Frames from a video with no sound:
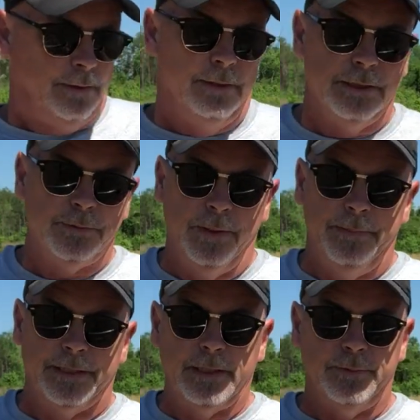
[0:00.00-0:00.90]
This we
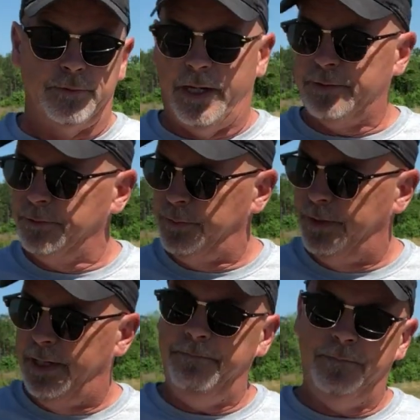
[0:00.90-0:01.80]
picked up at Tractor
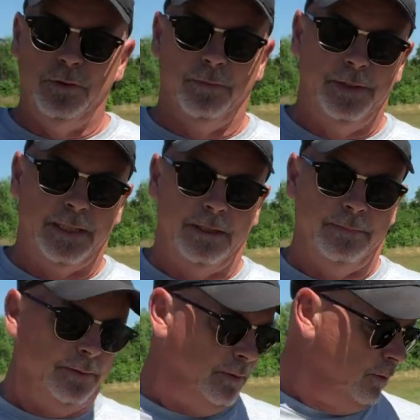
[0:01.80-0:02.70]
Supply. You can pick it
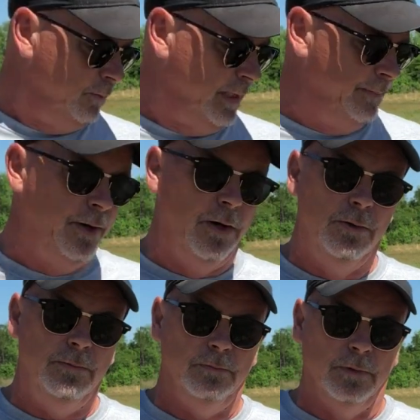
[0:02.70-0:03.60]
up at Home
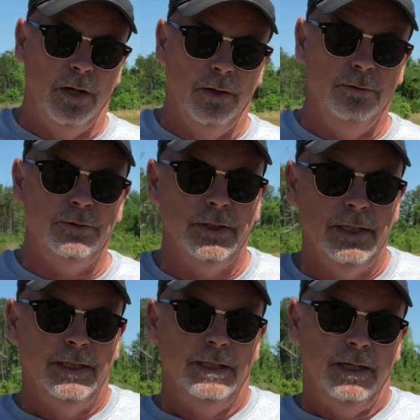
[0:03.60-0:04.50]
Depot, Lowe's,
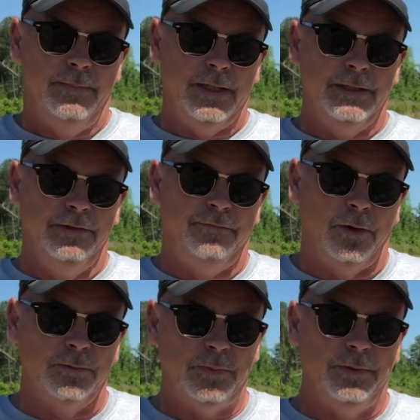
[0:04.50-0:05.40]
about any
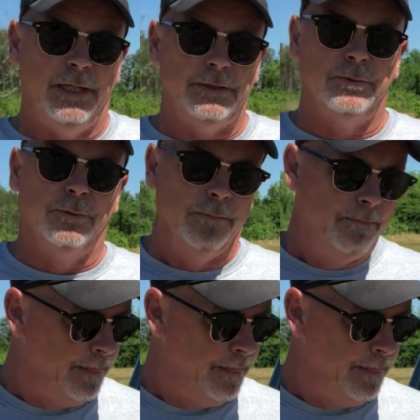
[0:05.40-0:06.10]
farm supply store.